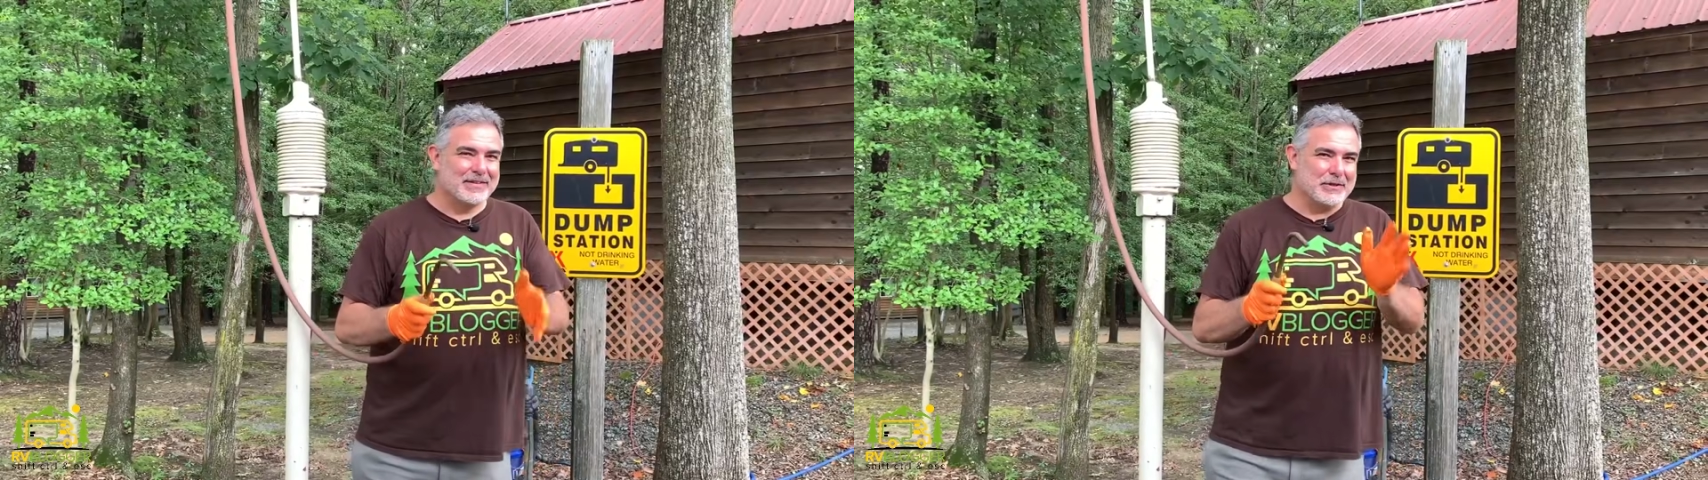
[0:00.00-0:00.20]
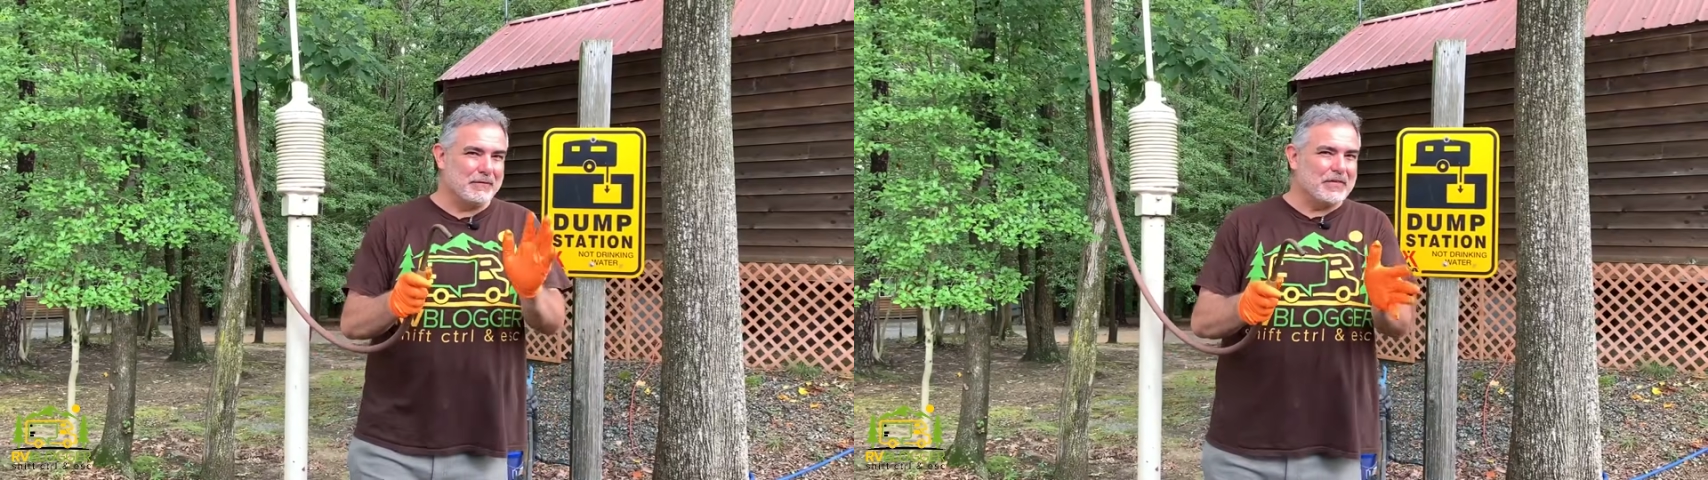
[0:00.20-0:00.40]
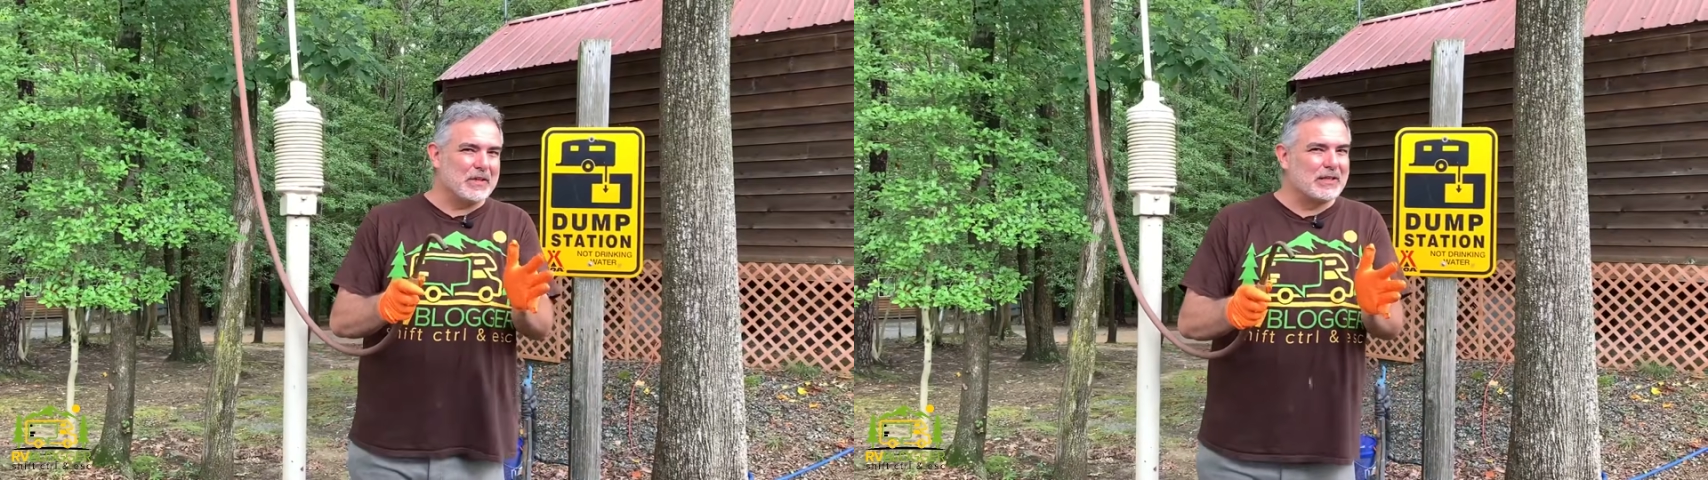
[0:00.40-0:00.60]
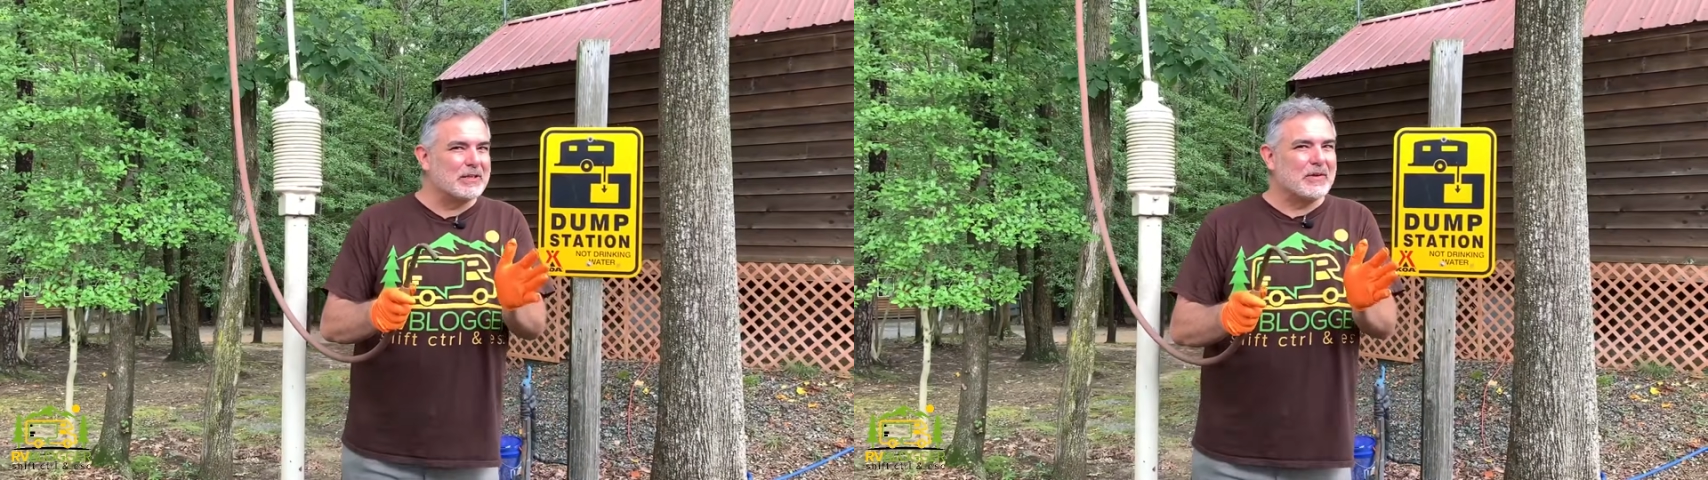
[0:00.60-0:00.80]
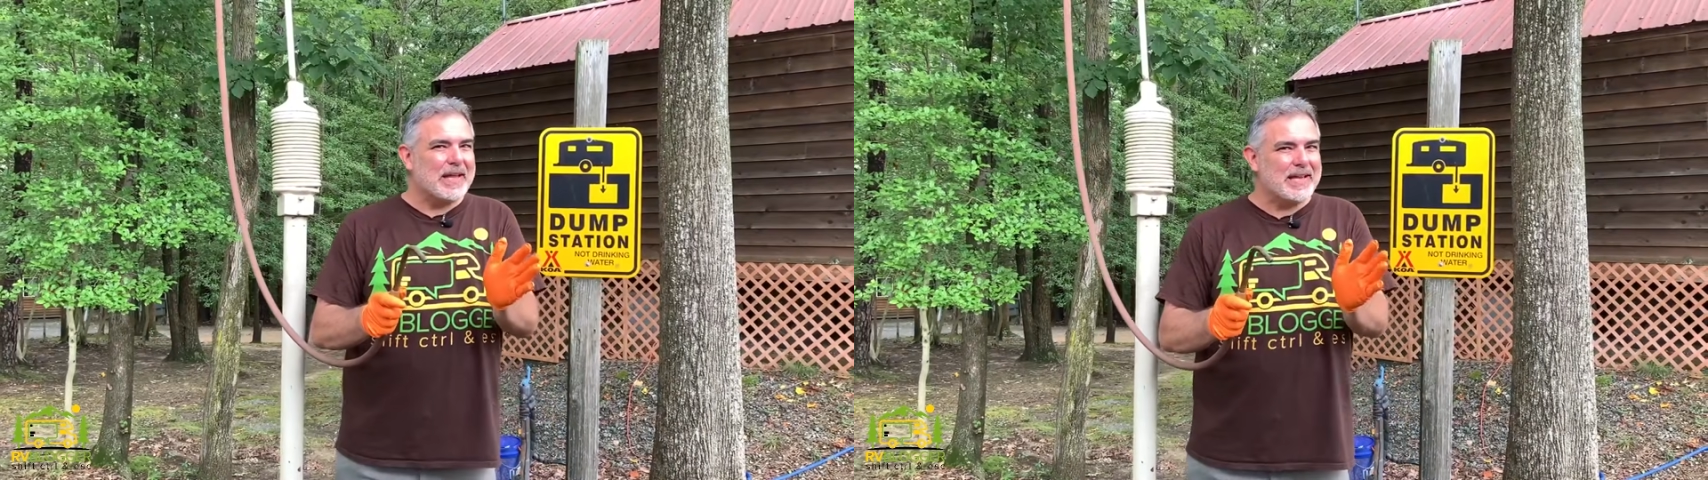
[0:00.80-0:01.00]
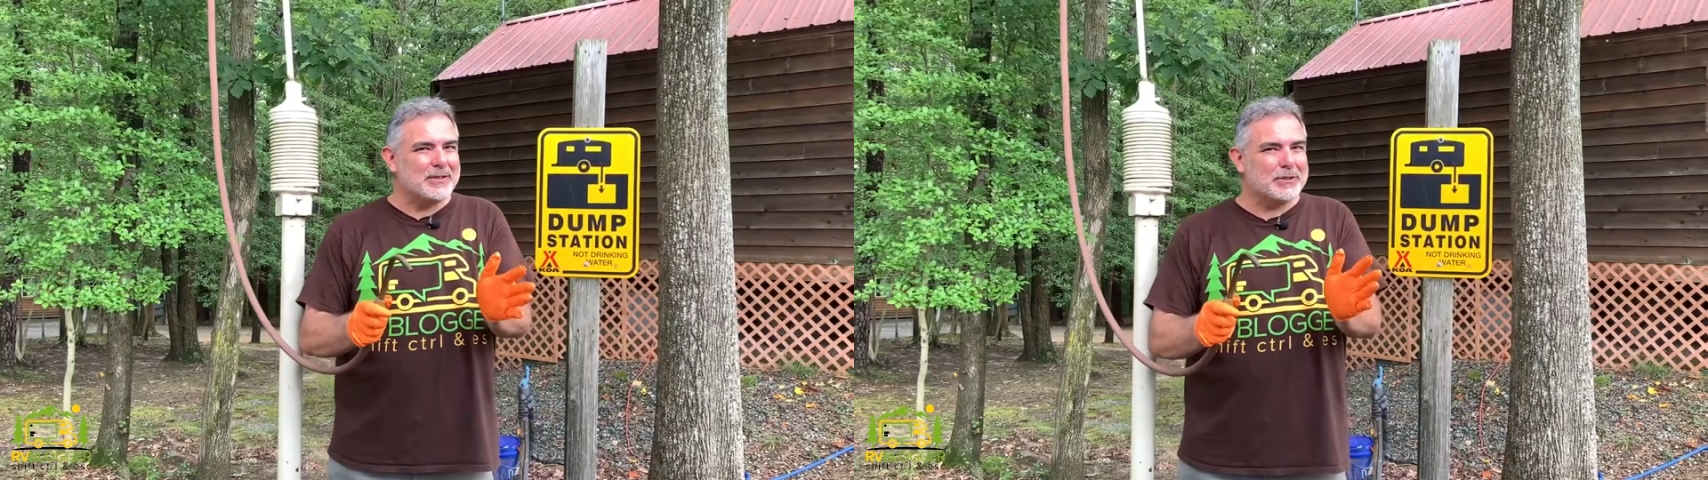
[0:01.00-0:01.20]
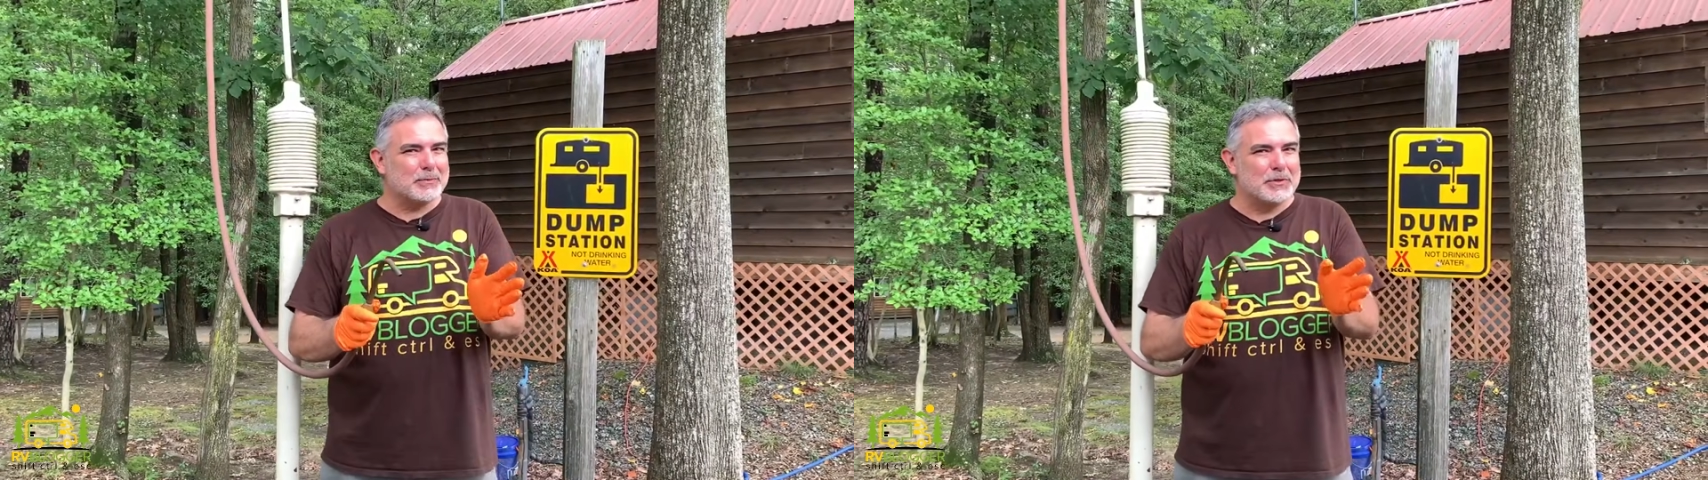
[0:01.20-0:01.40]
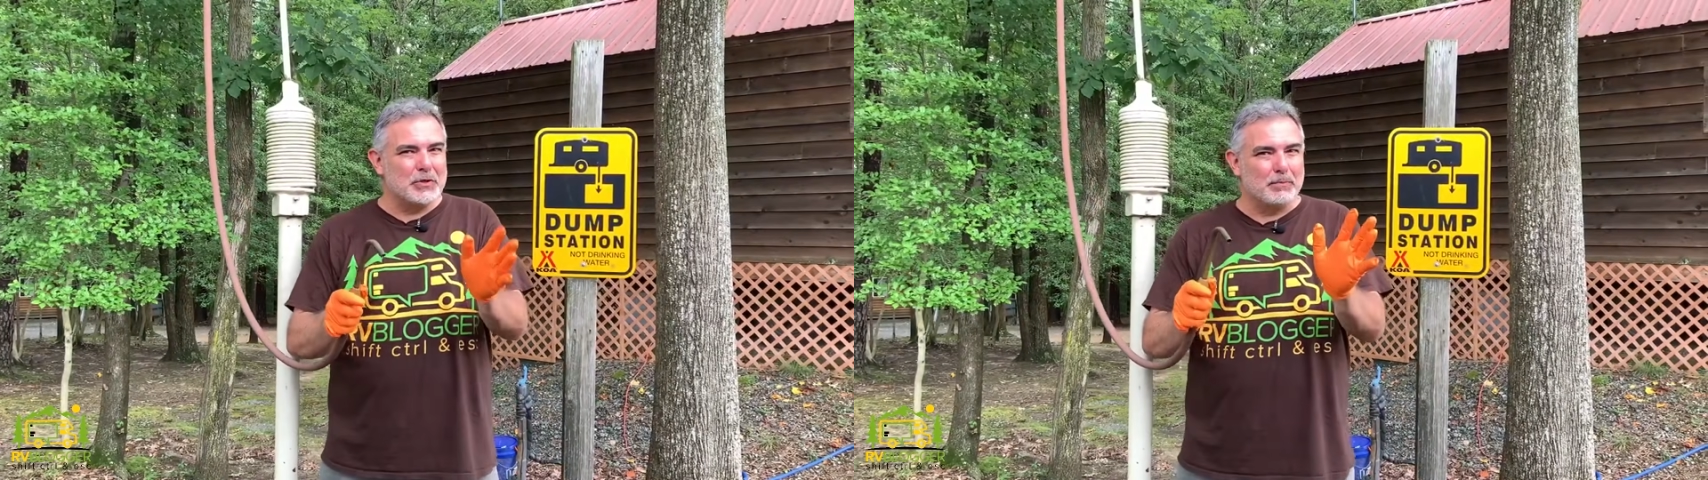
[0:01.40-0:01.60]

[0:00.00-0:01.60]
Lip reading: Do you feel a little anxious when you